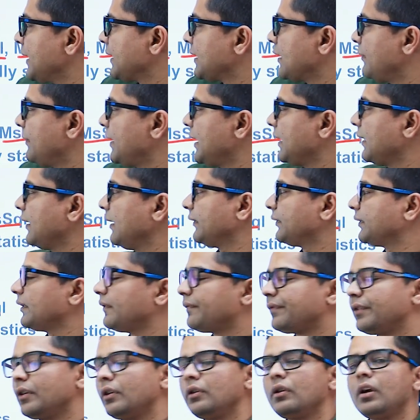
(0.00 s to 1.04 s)
mathematics.
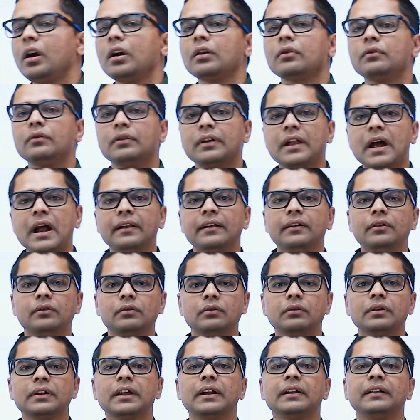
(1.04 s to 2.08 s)
If you're not good at it,
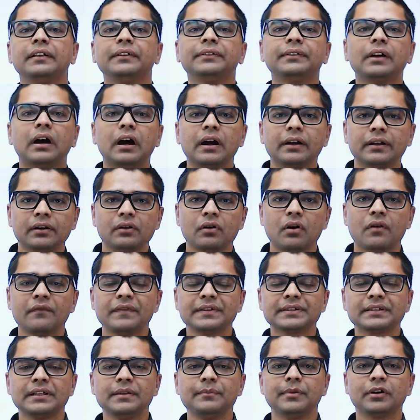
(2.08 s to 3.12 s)
don't get disheartened,
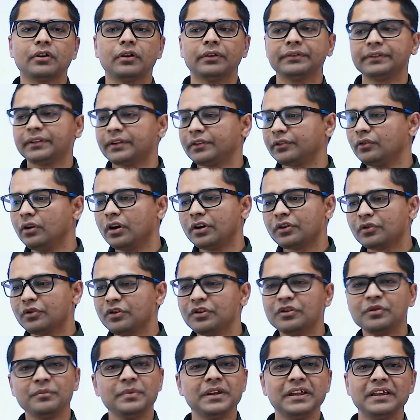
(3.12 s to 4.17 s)
obviously, because it is not
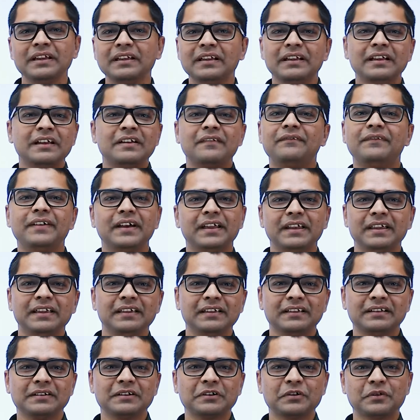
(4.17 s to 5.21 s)
going to be
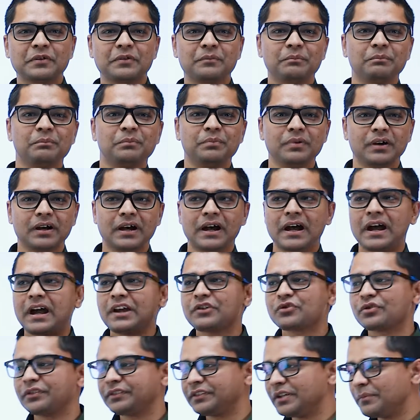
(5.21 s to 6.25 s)
very,
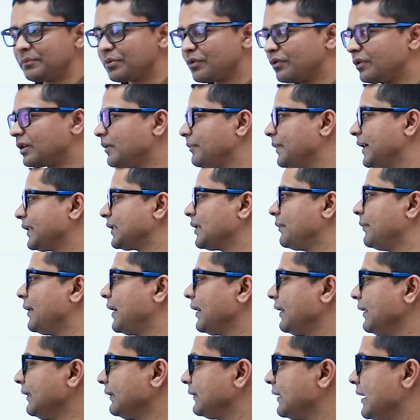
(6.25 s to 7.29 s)
I should say, brutal
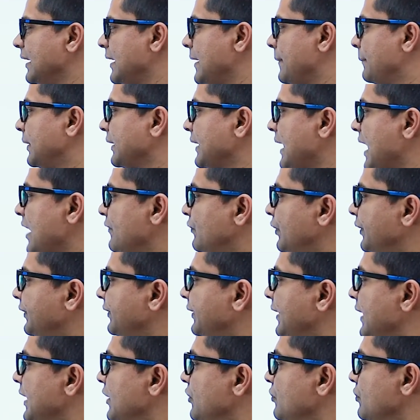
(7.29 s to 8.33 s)
mathematics. But I would
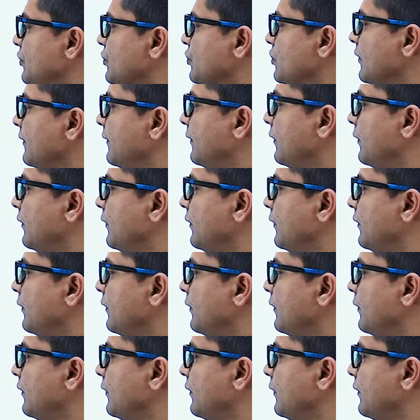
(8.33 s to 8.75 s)
say you should